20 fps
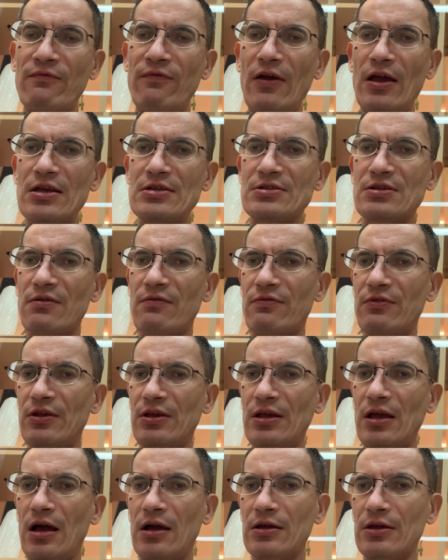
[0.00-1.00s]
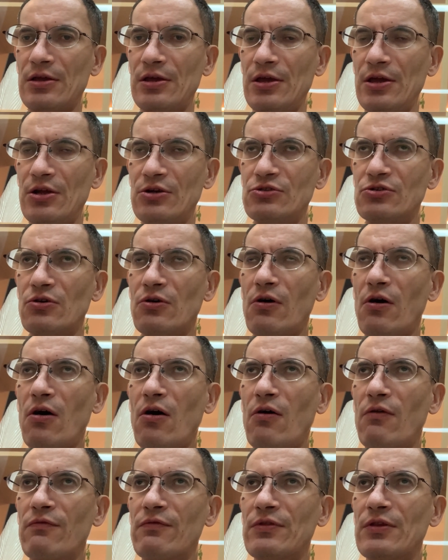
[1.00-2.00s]
face of the young hero
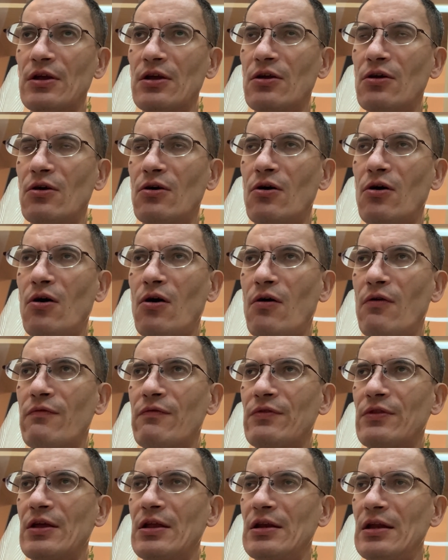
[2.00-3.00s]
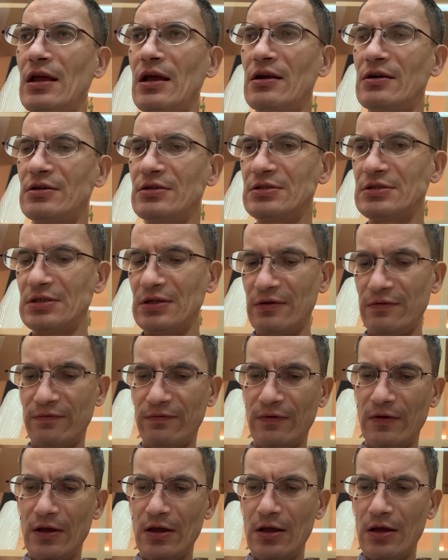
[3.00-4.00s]
of the narrative,
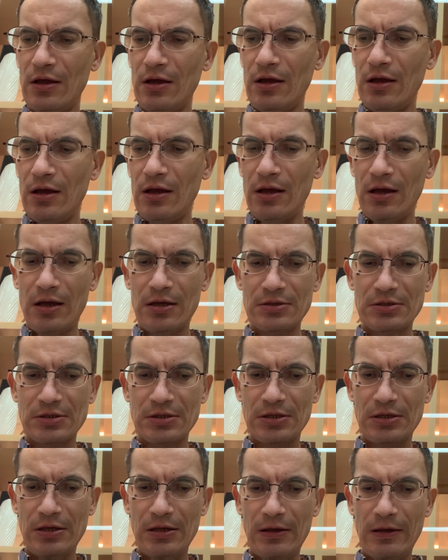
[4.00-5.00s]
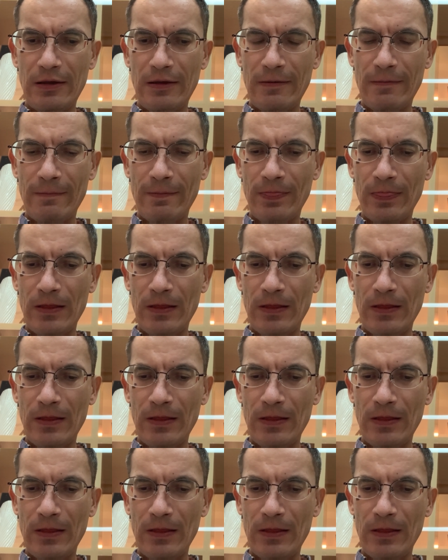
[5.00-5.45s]
as he